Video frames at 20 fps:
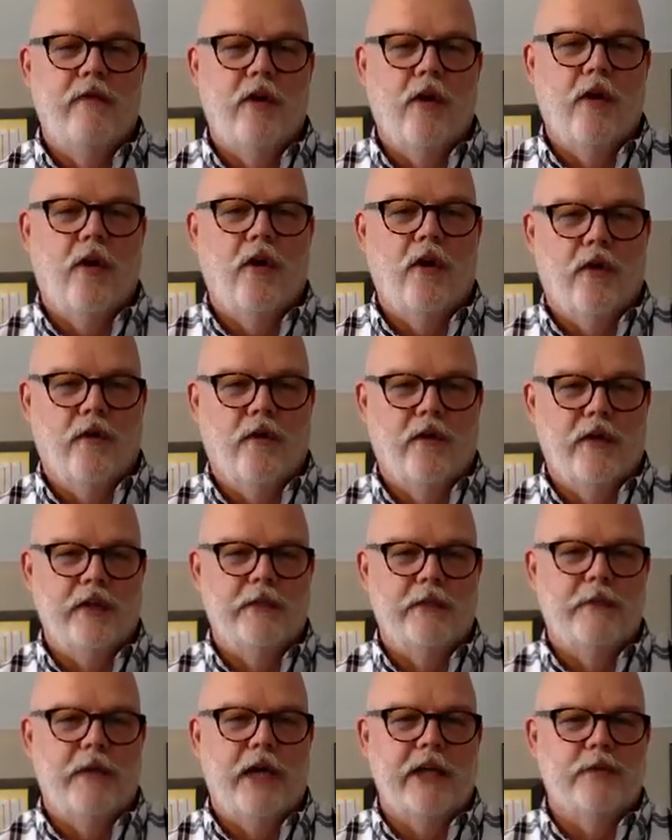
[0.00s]
gone over these
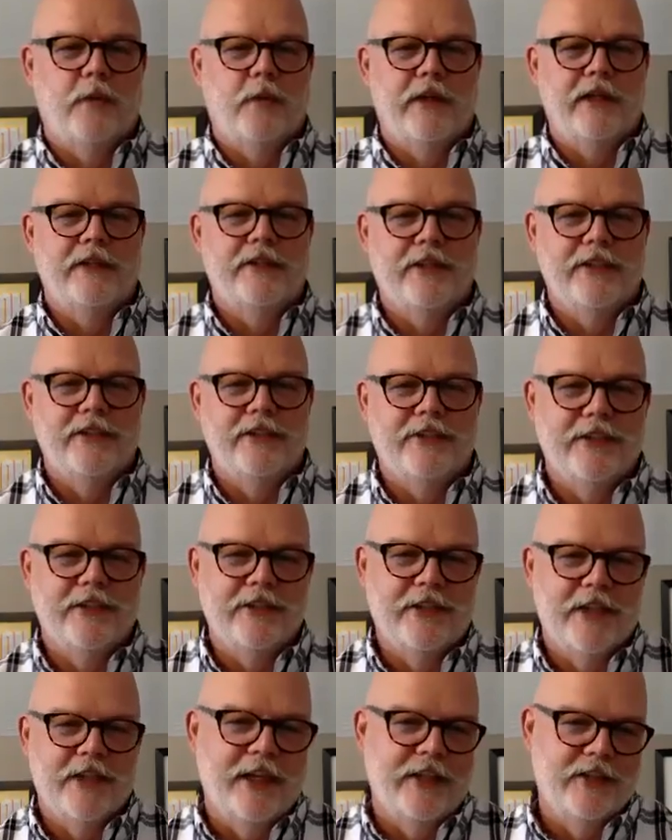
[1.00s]
past weeks since the
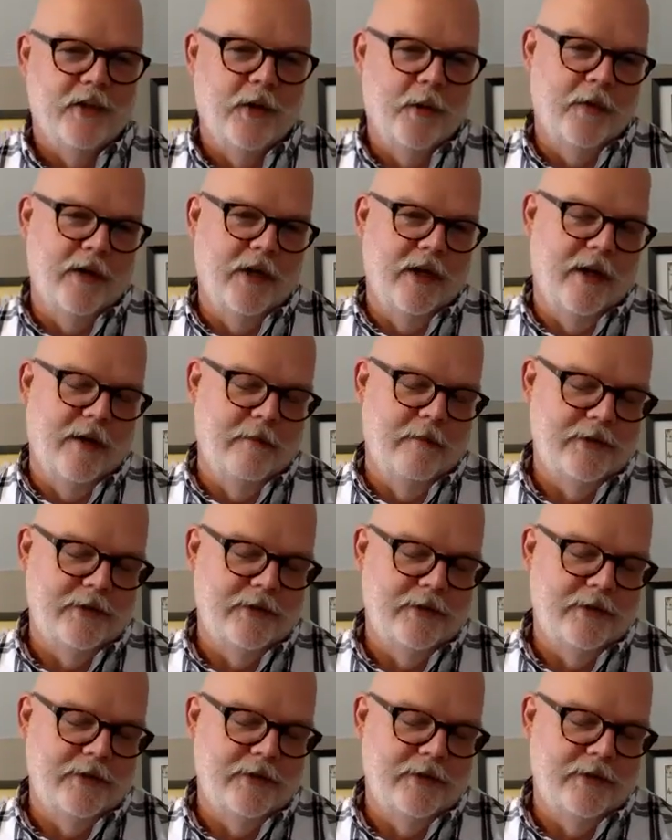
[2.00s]
state has opened up.